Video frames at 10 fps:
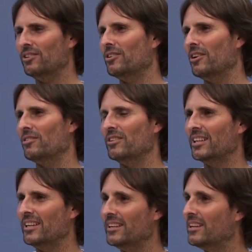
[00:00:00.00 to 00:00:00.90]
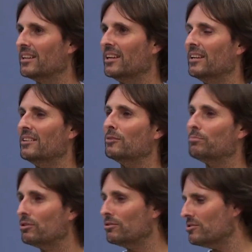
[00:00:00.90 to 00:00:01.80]
you don't need the
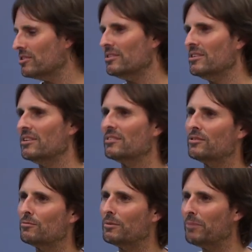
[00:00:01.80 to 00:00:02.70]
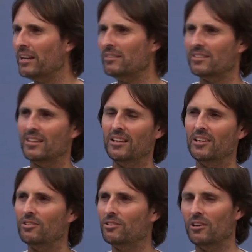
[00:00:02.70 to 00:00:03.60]
abuser to repent,
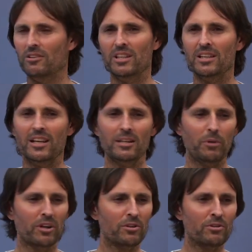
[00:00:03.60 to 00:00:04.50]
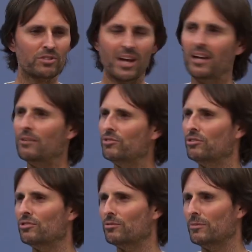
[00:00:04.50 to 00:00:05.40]
you don't need anybody who's harmed
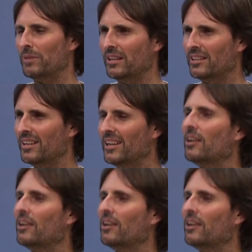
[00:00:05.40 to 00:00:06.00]
you to repent.